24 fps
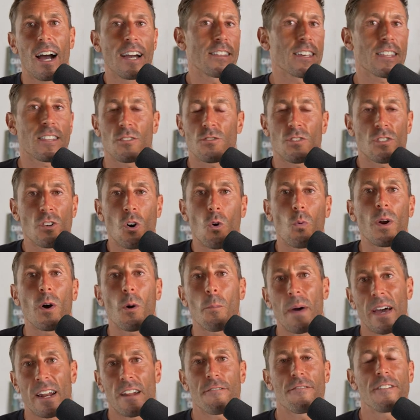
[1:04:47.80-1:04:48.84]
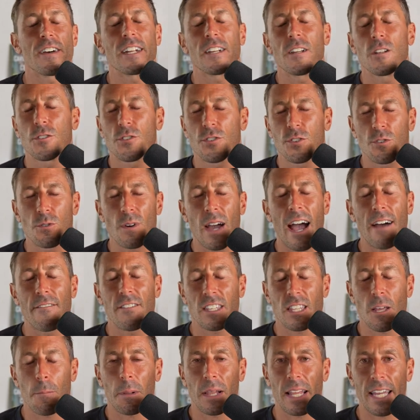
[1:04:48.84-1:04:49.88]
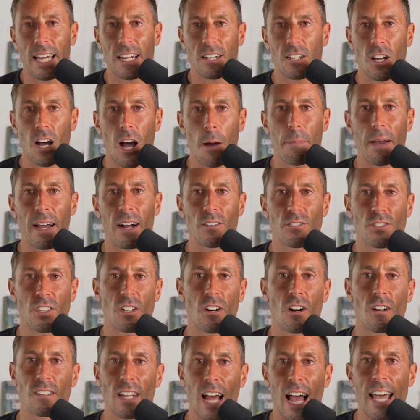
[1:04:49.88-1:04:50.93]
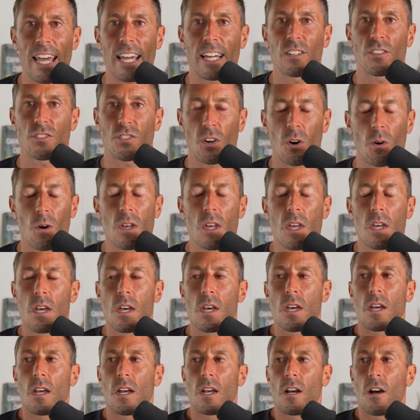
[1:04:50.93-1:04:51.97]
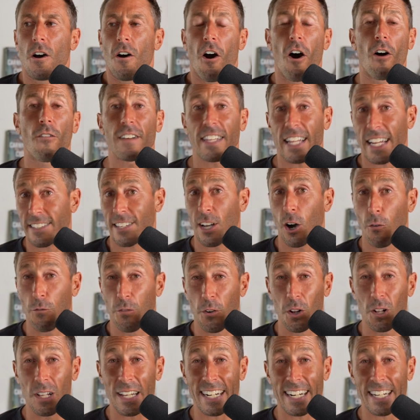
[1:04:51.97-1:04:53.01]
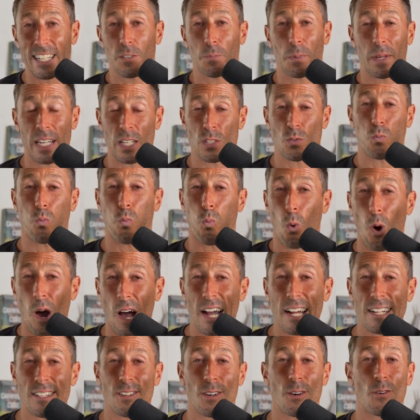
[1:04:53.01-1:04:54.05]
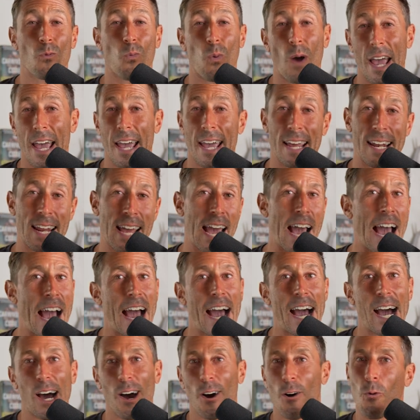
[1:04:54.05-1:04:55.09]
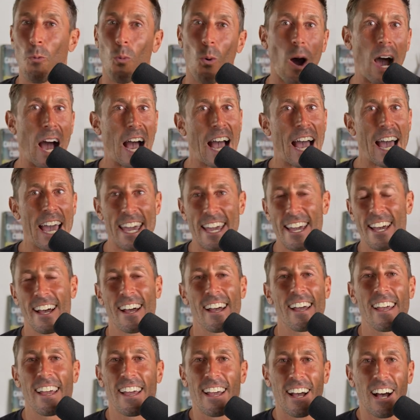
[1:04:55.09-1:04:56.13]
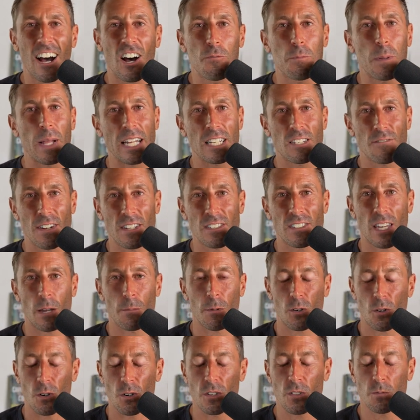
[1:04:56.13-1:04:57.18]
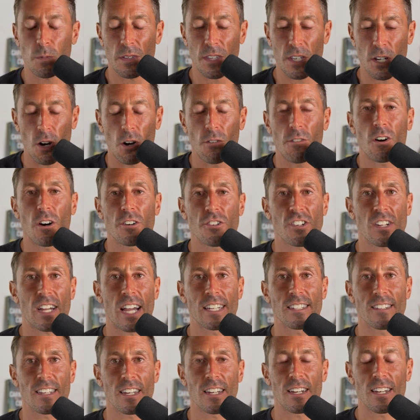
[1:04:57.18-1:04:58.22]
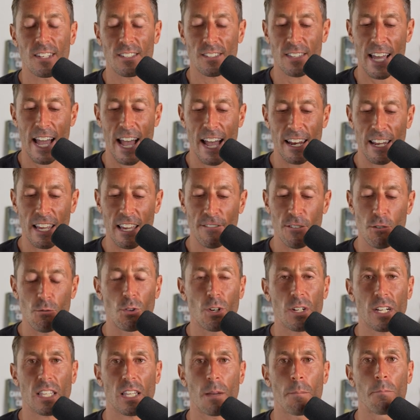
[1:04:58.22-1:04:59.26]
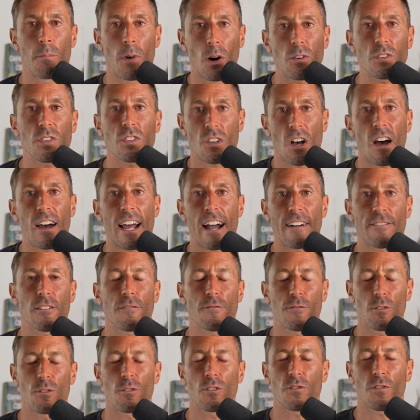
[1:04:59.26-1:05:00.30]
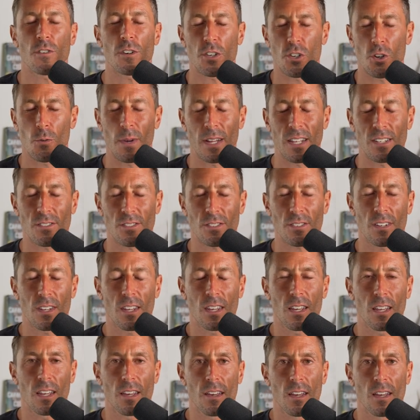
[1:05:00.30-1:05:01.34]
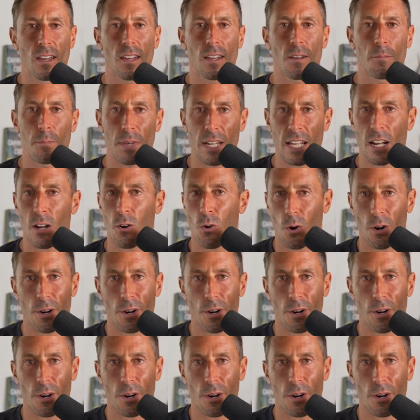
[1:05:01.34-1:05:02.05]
I think there's no real benefit to having the plant compounds in our diet. So hopefully that's helpful and explains what, when, how, why of plant defense chemicals. But the overarching idea is that if you look at the most sought after foods for humans, meat and